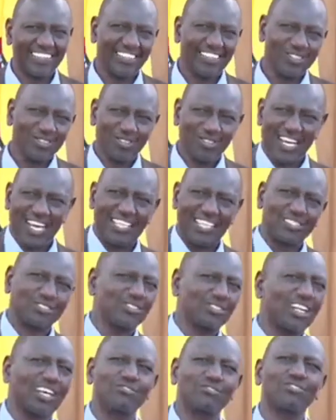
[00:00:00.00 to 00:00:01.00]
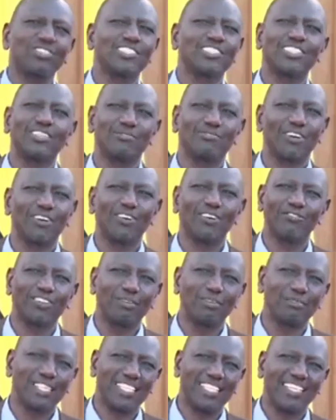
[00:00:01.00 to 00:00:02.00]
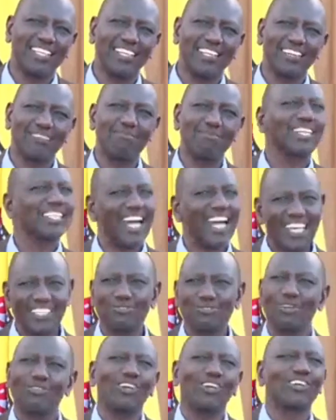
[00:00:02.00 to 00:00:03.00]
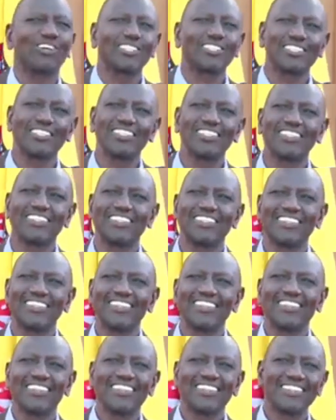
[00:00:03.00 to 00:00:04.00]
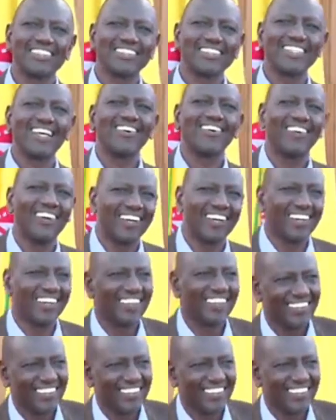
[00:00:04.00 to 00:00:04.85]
you guys would have switched off the media. But us, we will not. Sawa.